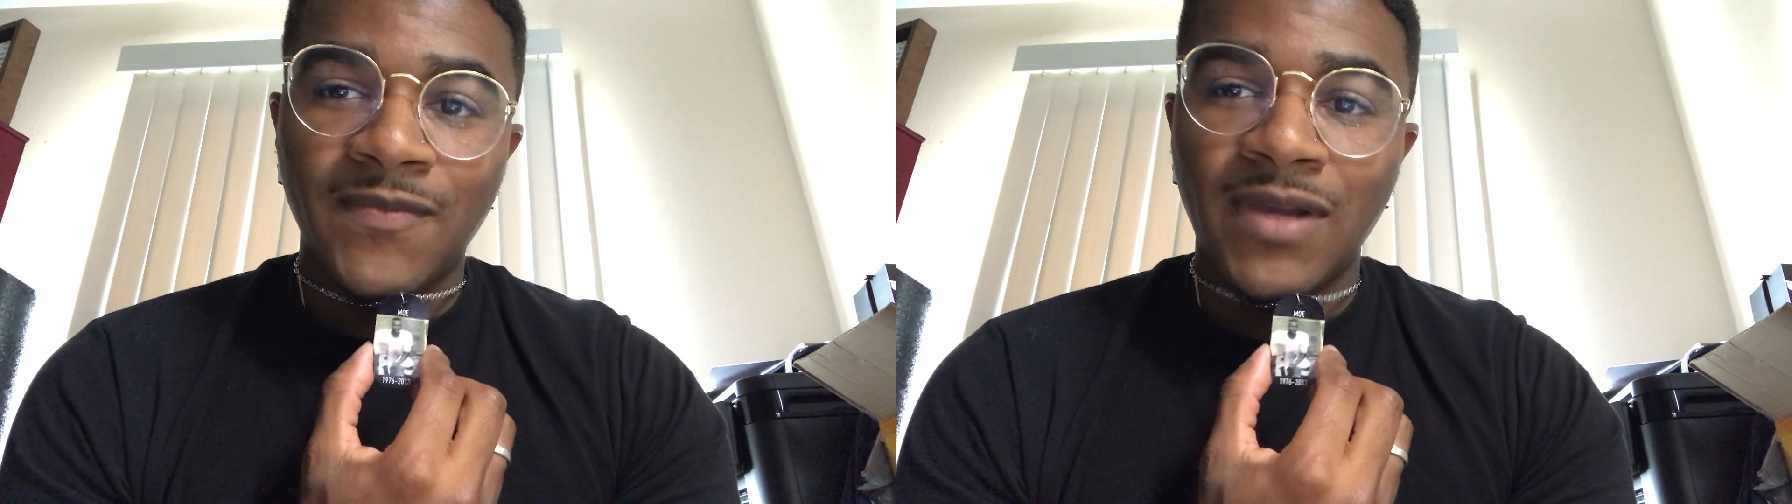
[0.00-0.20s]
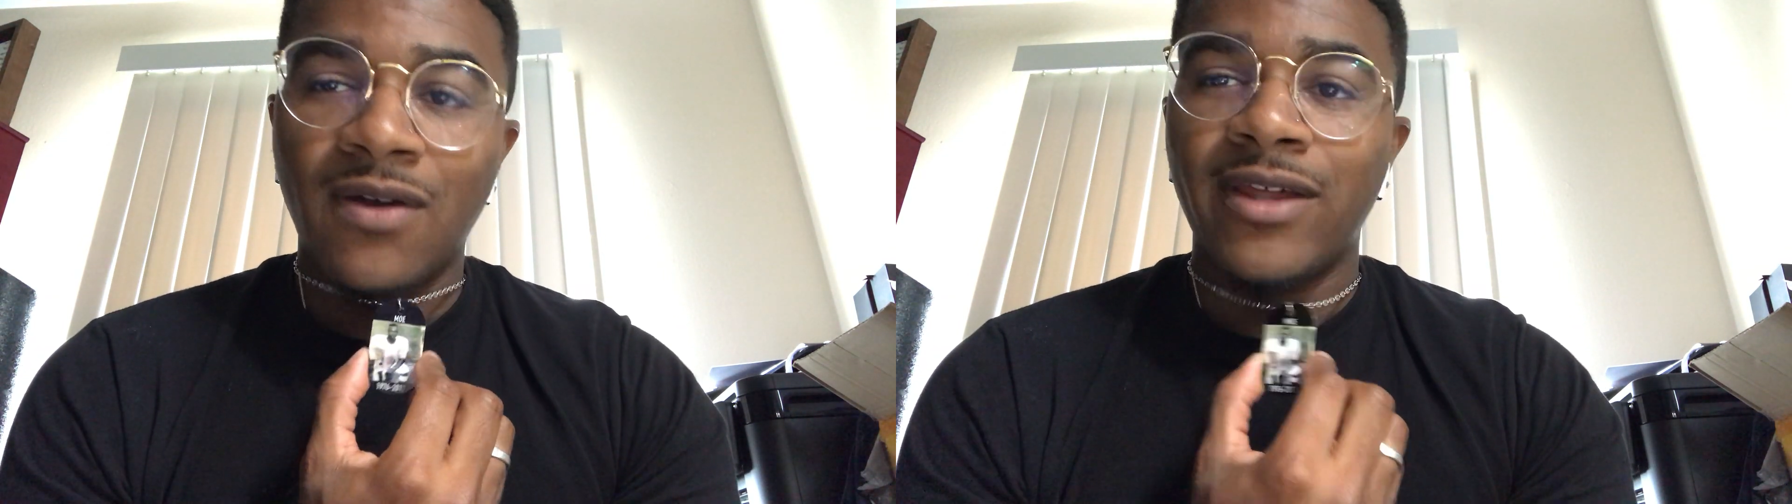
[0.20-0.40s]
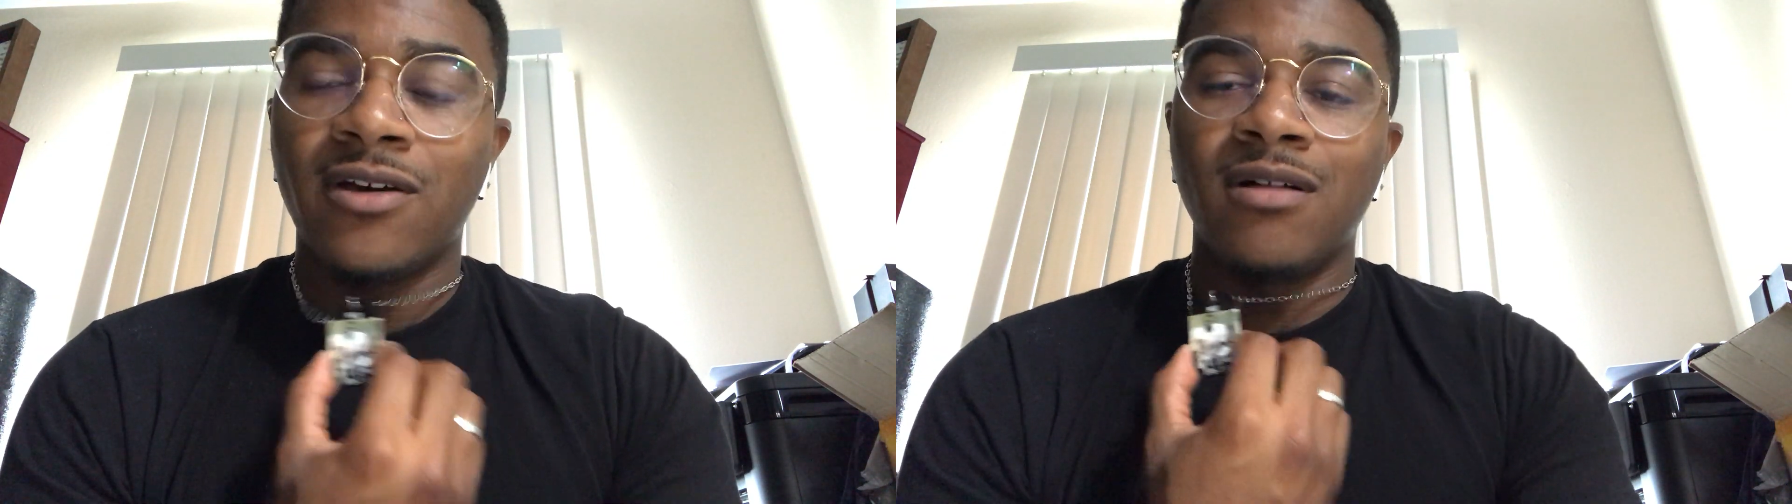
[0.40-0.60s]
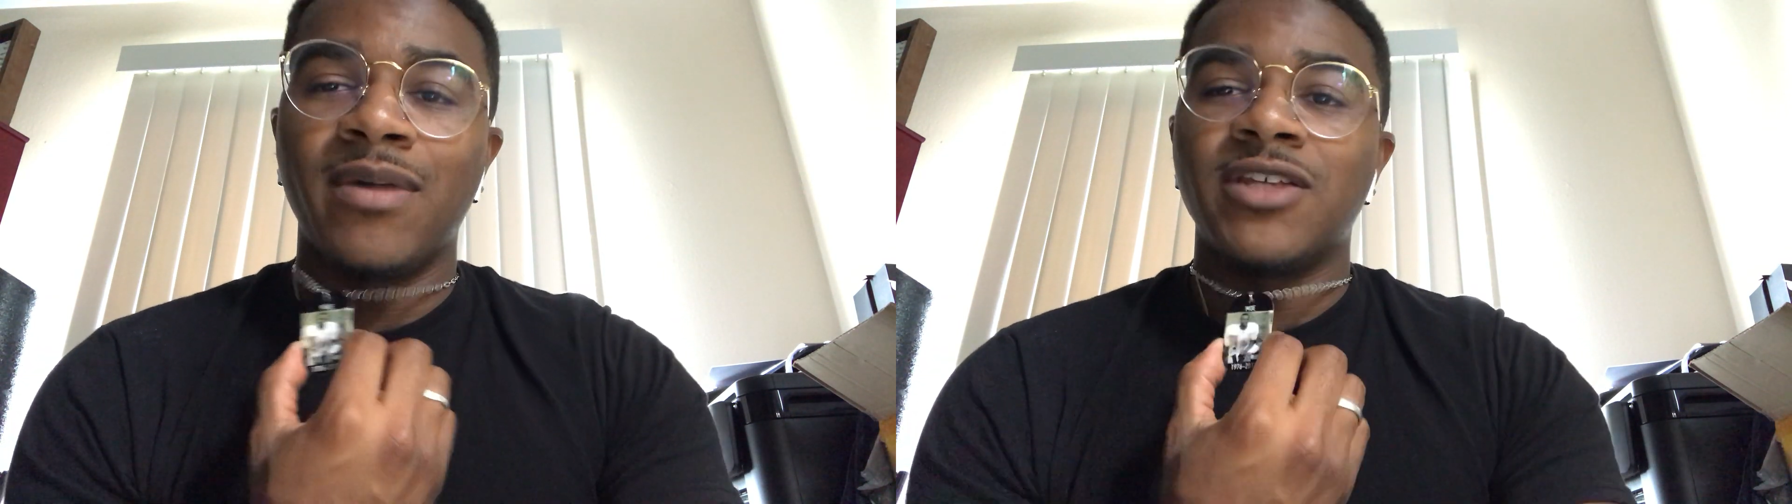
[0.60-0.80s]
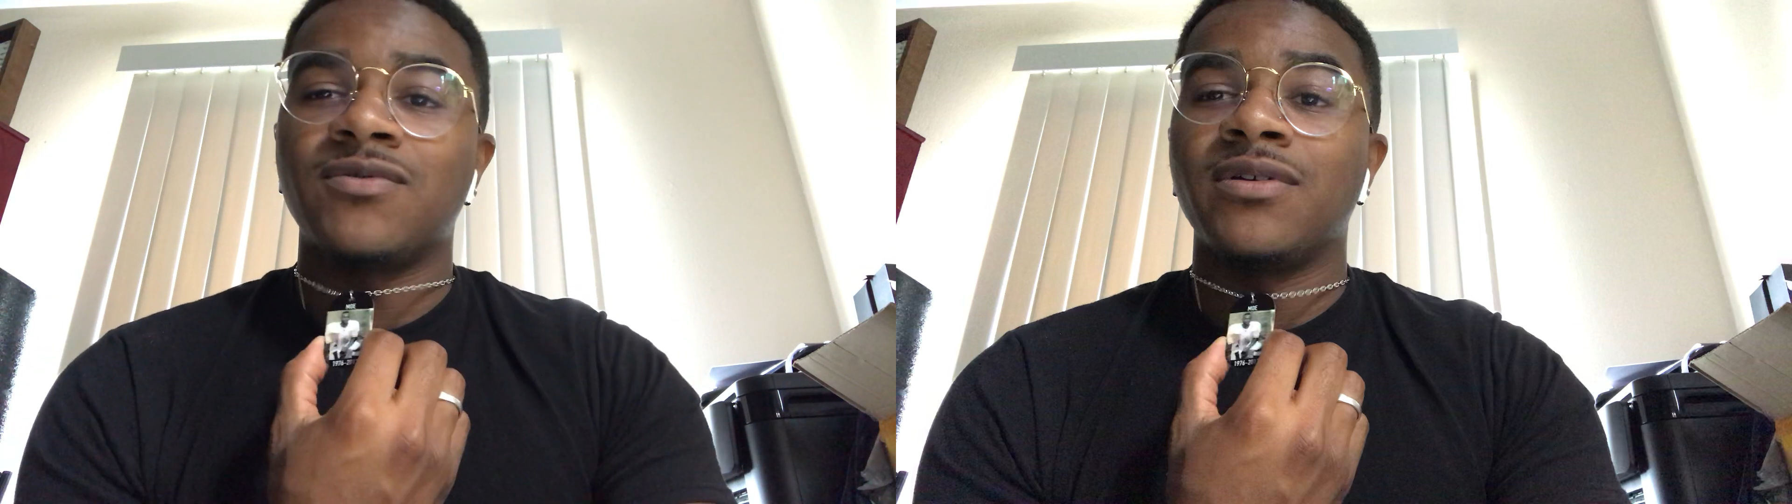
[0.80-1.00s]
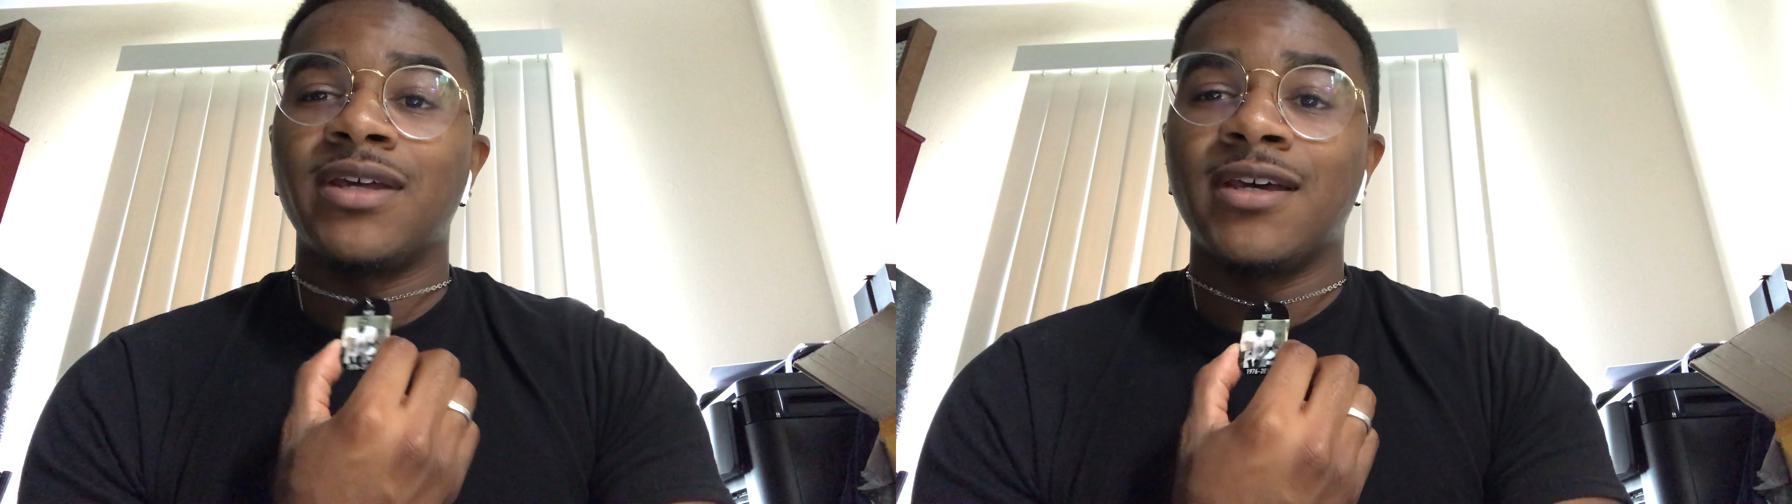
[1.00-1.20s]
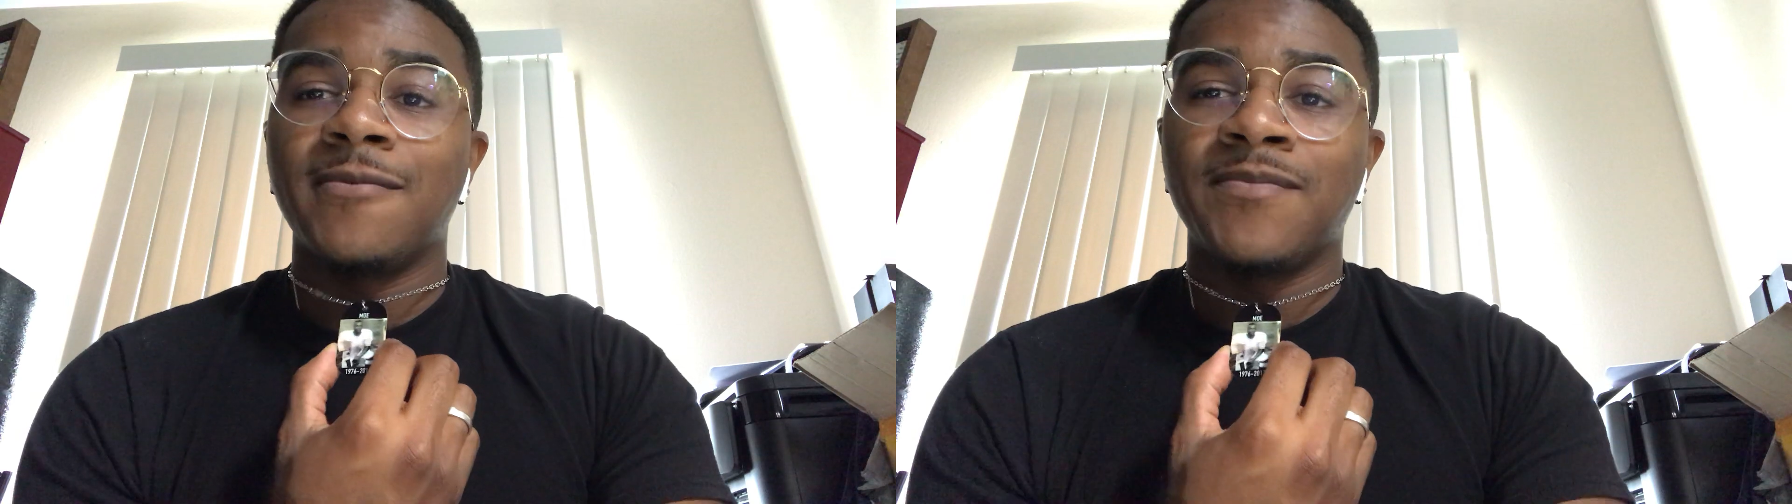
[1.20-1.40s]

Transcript: I don't like calling him by his real name.